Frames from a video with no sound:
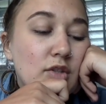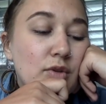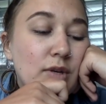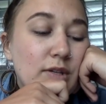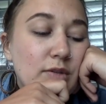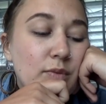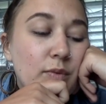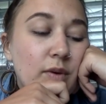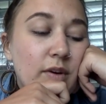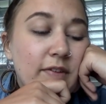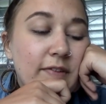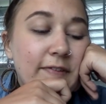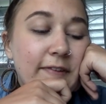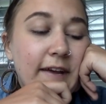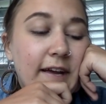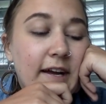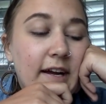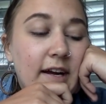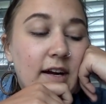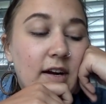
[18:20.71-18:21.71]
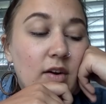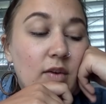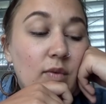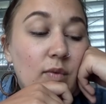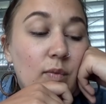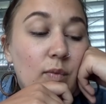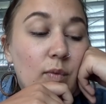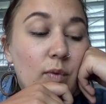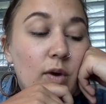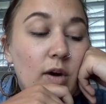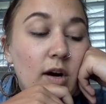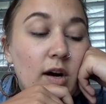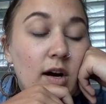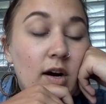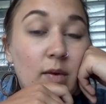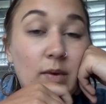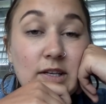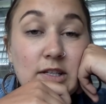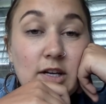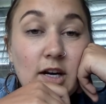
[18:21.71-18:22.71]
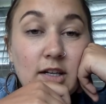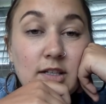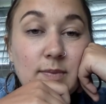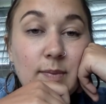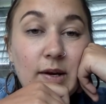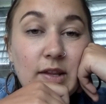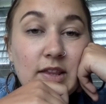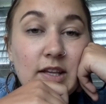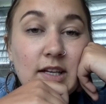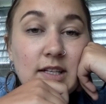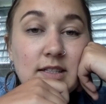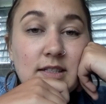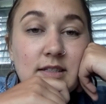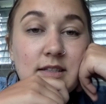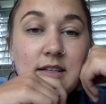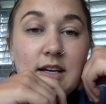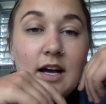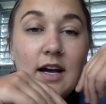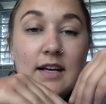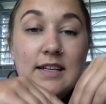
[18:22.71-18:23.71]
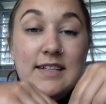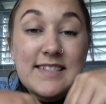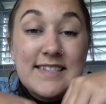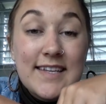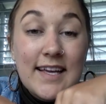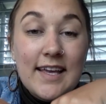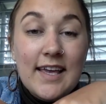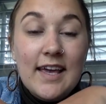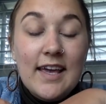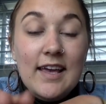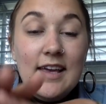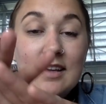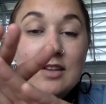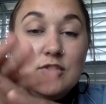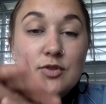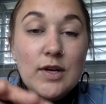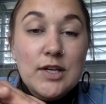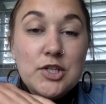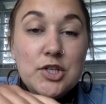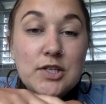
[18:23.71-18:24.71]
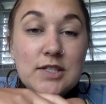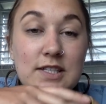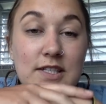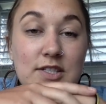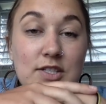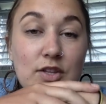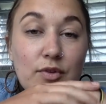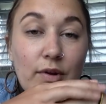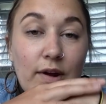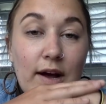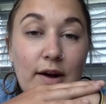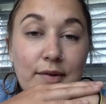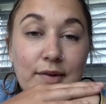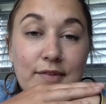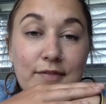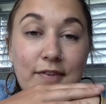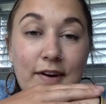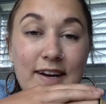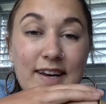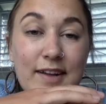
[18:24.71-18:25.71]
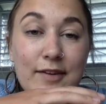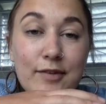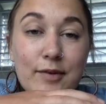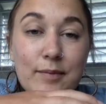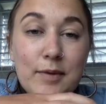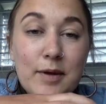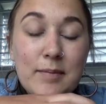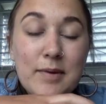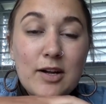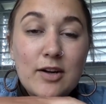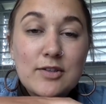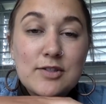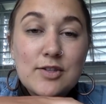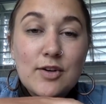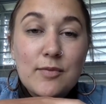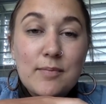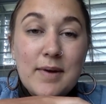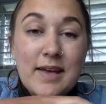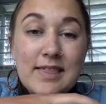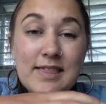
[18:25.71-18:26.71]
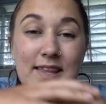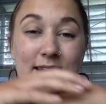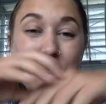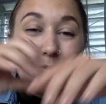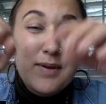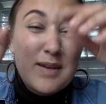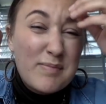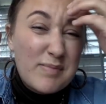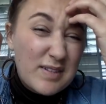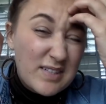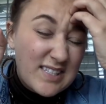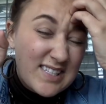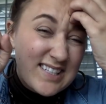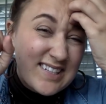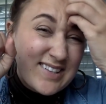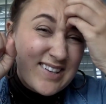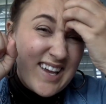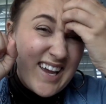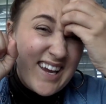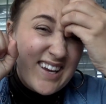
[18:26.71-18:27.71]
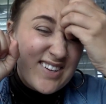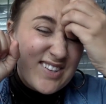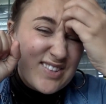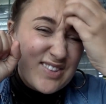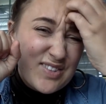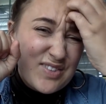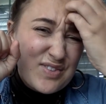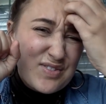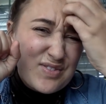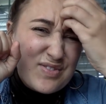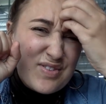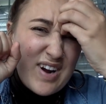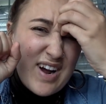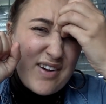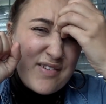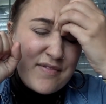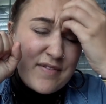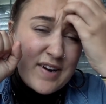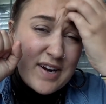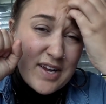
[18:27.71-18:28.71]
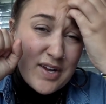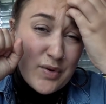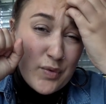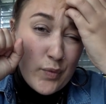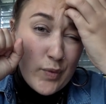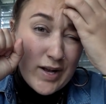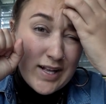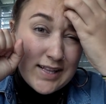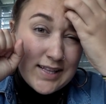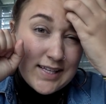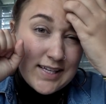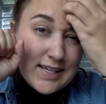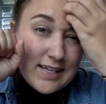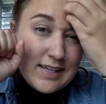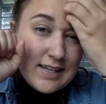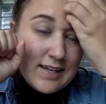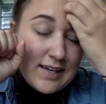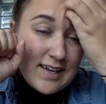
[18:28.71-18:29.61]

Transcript: Trench warfare, we talked about this, digging trenches into the ground and fighting from them. It also meant that people didn't gain or lose ground very quickly,